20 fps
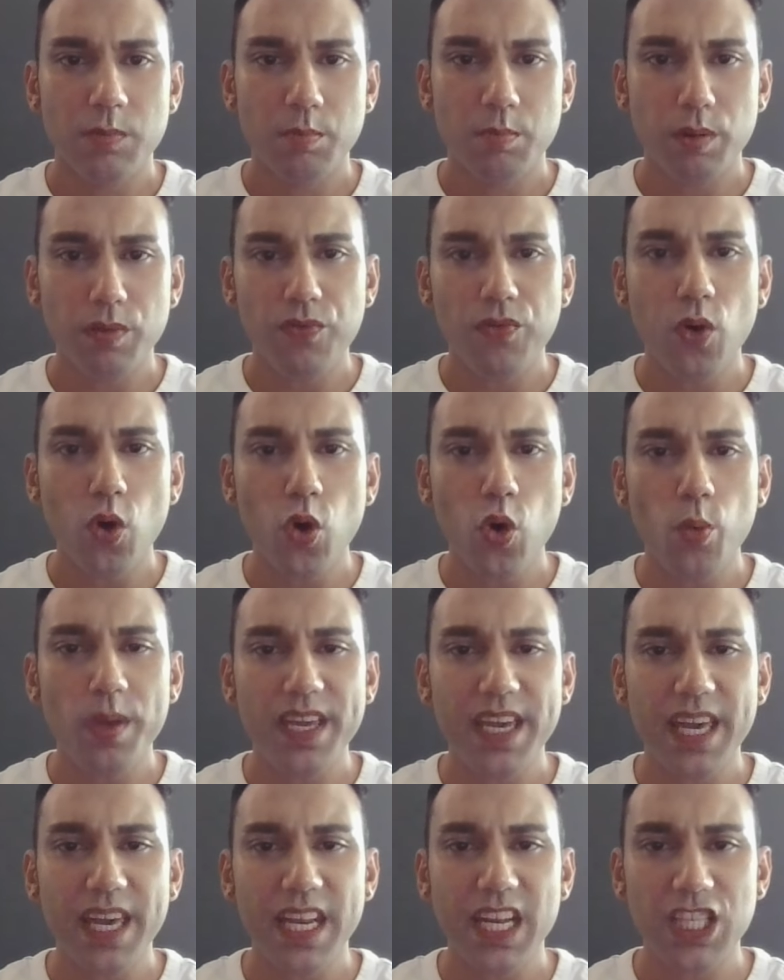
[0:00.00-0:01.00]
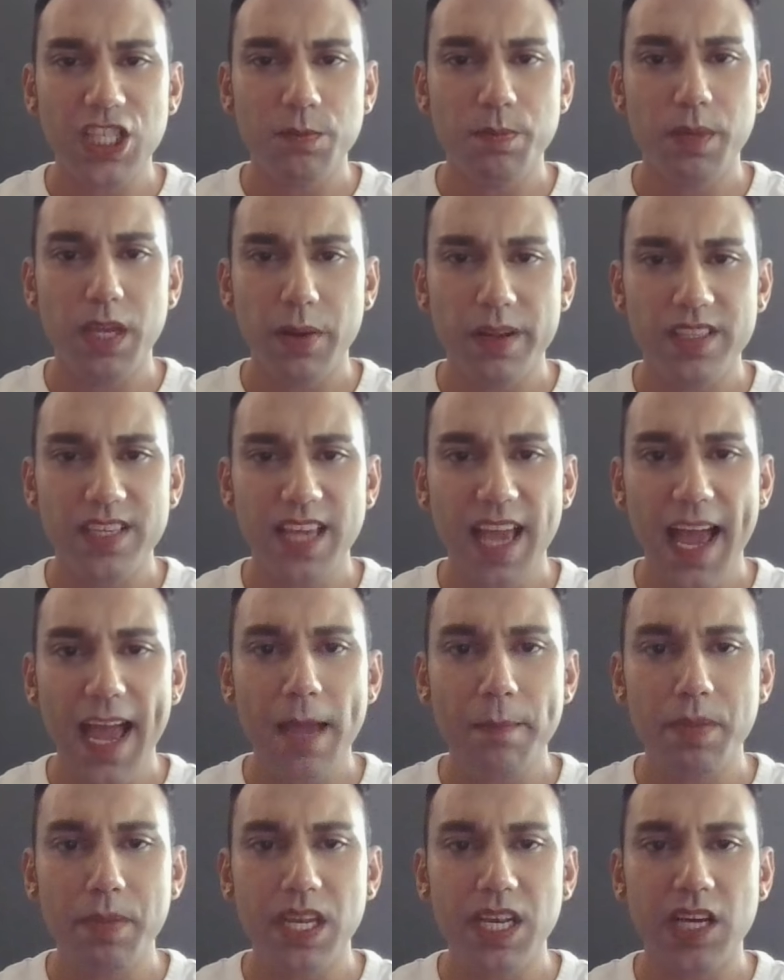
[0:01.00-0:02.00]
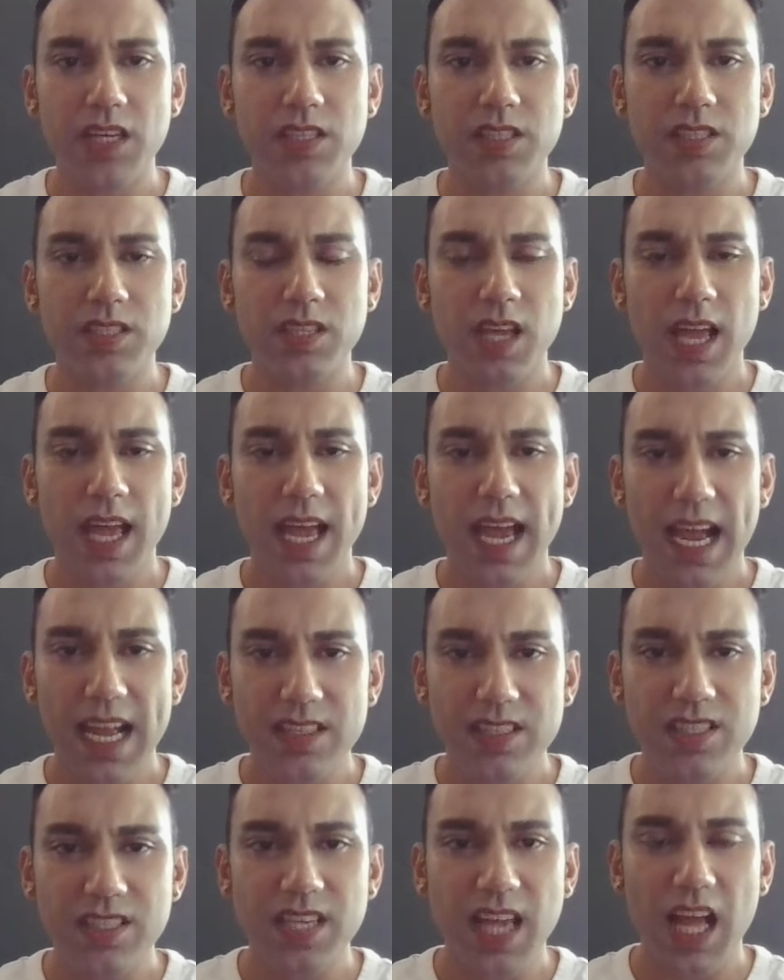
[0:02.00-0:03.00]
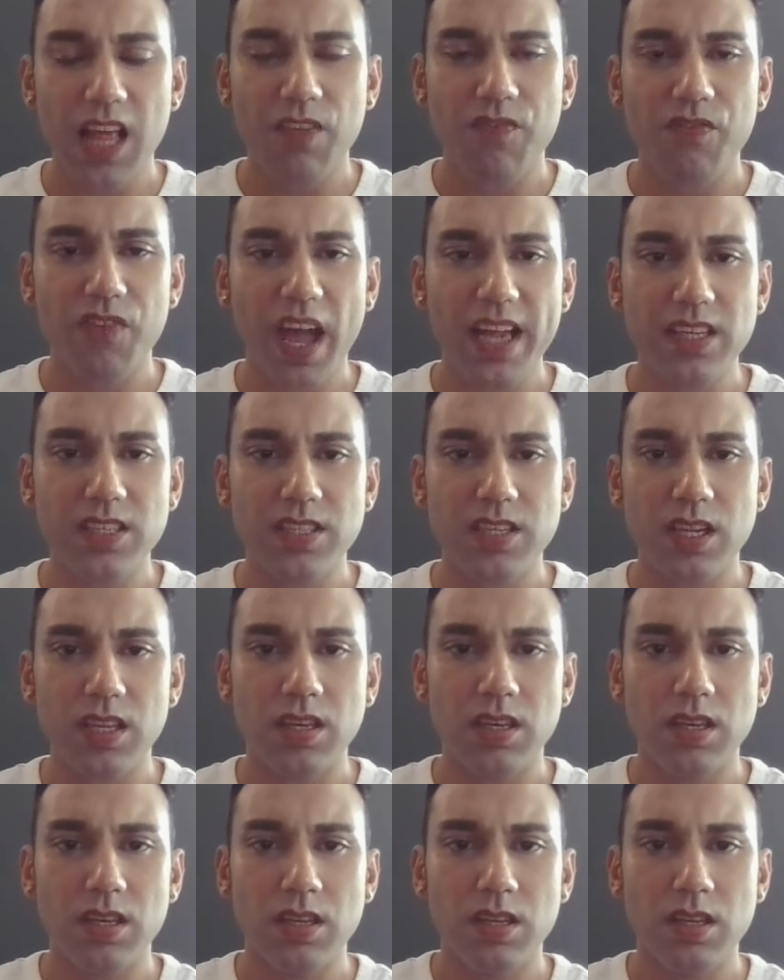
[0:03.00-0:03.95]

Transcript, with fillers: before we can experience happiness and satisfaction,